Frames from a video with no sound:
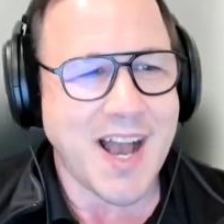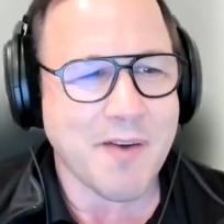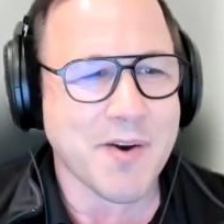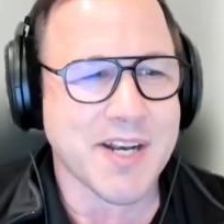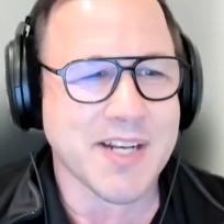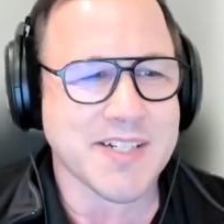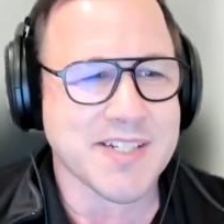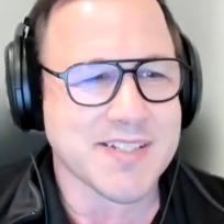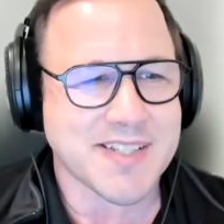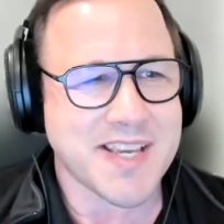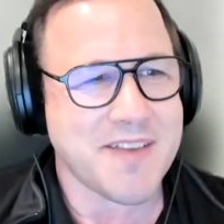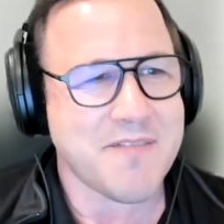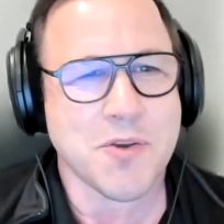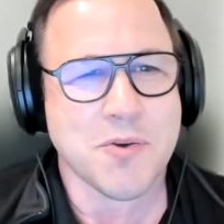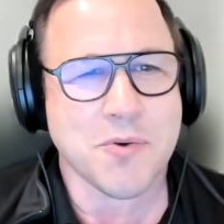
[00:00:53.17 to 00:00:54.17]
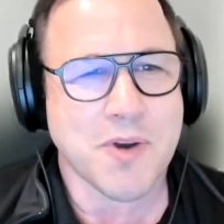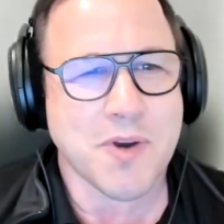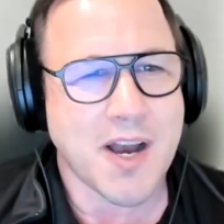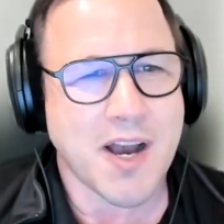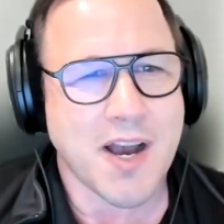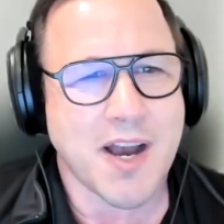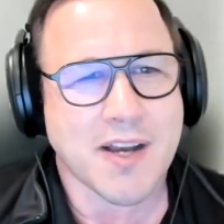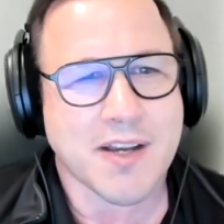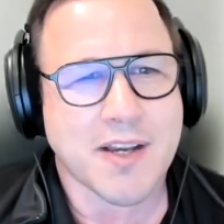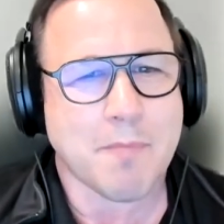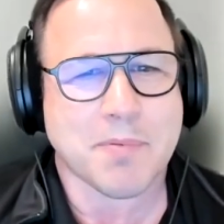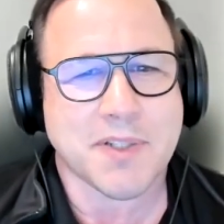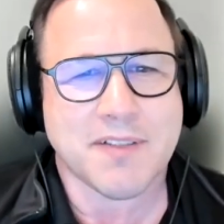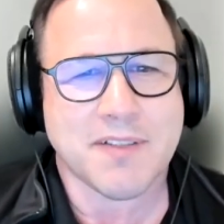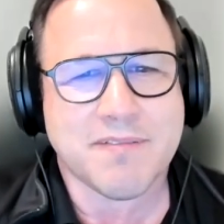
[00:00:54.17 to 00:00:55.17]
I want to just give you a
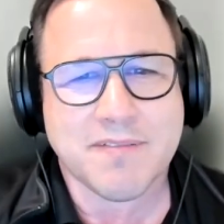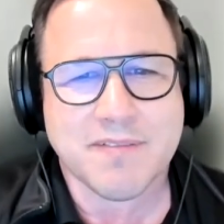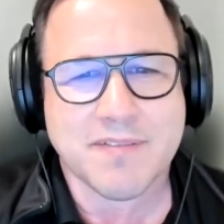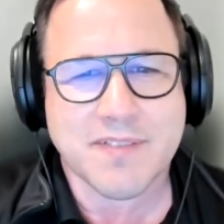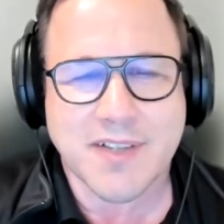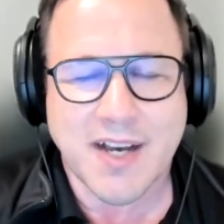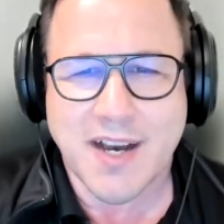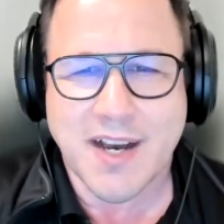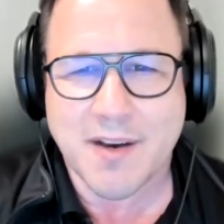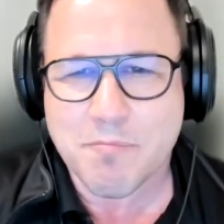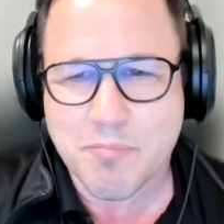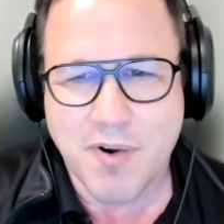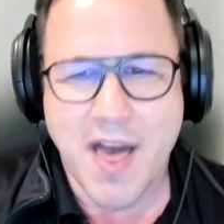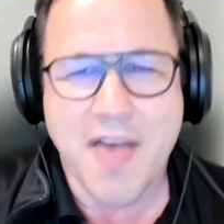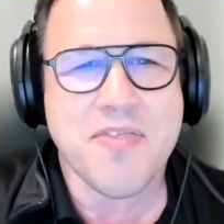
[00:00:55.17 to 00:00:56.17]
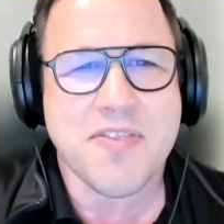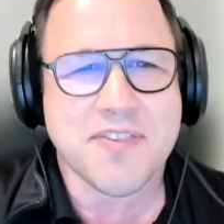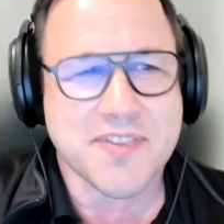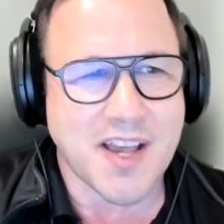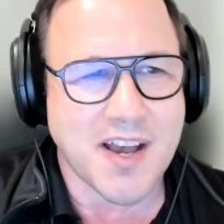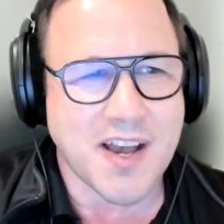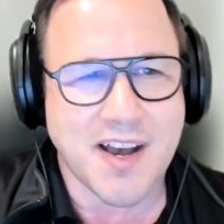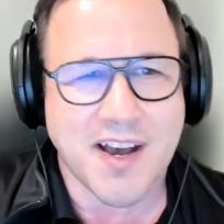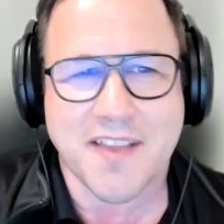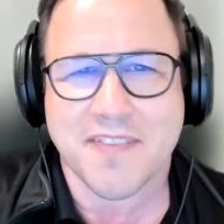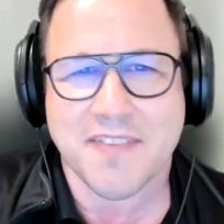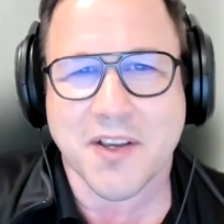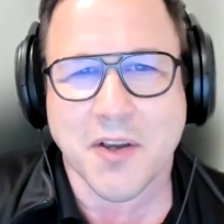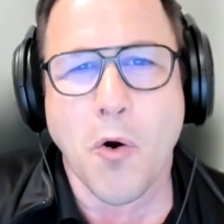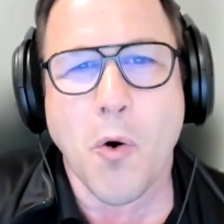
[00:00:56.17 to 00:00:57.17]
couple of uh, breaths
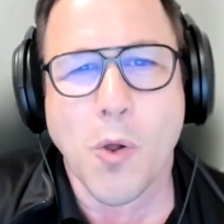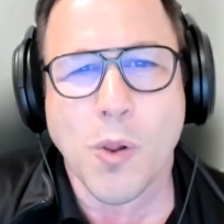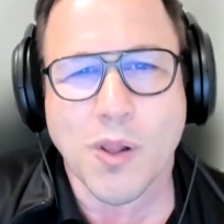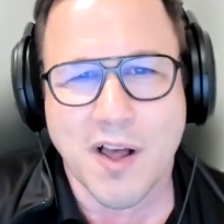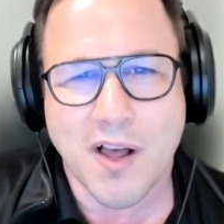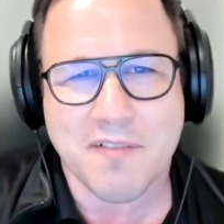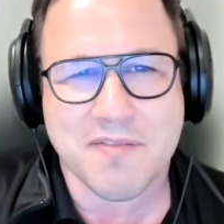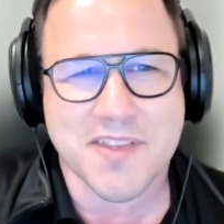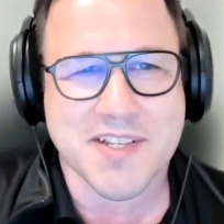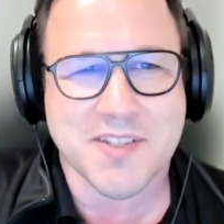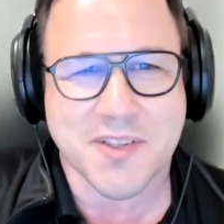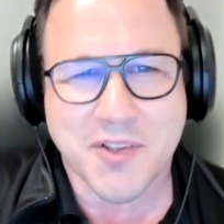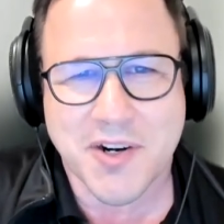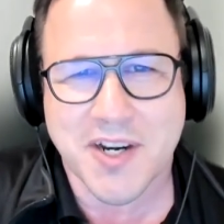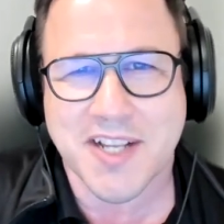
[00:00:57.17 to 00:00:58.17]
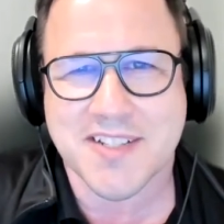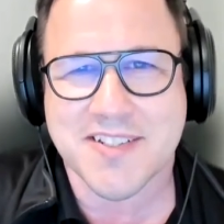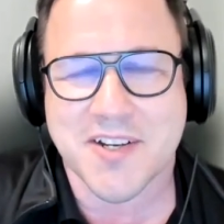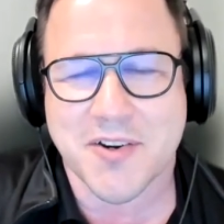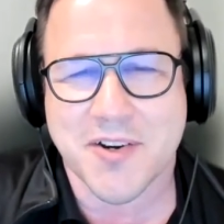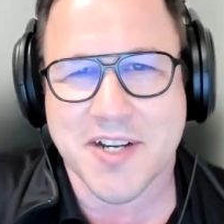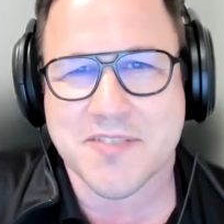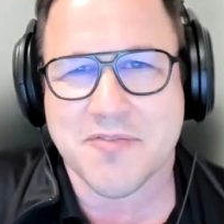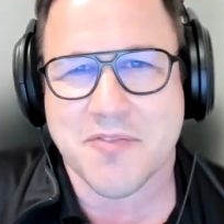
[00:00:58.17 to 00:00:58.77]
on the goal of this learning series.